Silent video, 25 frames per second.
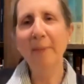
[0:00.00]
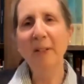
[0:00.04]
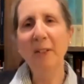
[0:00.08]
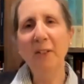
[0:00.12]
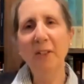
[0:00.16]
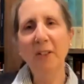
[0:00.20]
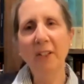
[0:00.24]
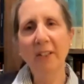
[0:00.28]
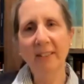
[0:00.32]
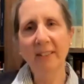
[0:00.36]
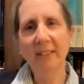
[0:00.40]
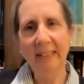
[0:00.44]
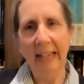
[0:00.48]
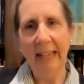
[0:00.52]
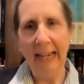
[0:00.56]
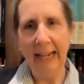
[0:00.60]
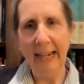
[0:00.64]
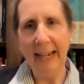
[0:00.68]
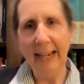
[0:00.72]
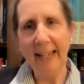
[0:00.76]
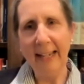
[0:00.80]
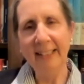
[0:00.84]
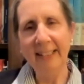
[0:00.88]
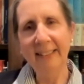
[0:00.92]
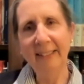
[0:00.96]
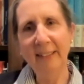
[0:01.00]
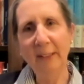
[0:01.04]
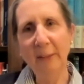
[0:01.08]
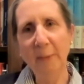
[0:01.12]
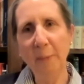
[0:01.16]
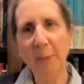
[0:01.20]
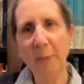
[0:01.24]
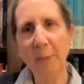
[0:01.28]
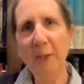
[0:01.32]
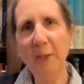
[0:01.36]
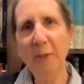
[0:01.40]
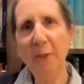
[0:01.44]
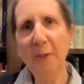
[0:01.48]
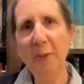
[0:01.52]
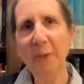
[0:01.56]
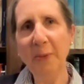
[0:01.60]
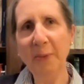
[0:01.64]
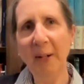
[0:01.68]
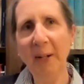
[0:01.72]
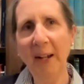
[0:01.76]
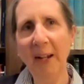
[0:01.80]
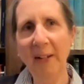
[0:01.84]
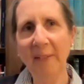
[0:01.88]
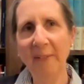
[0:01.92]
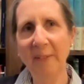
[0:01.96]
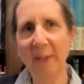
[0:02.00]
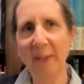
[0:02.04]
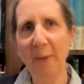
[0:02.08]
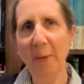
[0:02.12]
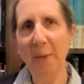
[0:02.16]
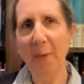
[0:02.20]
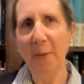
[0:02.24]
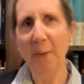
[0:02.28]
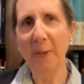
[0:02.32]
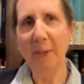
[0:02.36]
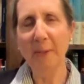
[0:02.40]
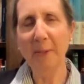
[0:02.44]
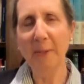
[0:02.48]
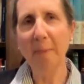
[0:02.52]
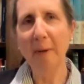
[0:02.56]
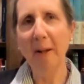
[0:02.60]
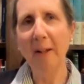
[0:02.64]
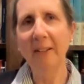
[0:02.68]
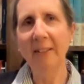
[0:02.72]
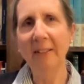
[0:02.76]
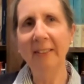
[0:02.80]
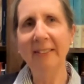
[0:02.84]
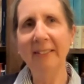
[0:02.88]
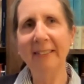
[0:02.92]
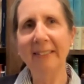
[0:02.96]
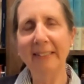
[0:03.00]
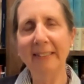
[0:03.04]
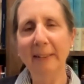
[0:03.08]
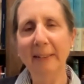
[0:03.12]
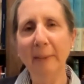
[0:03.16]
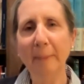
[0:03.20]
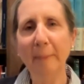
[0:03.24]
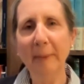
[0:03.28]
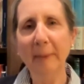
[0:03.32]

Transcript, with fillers: me just add that we do have the correspondence in the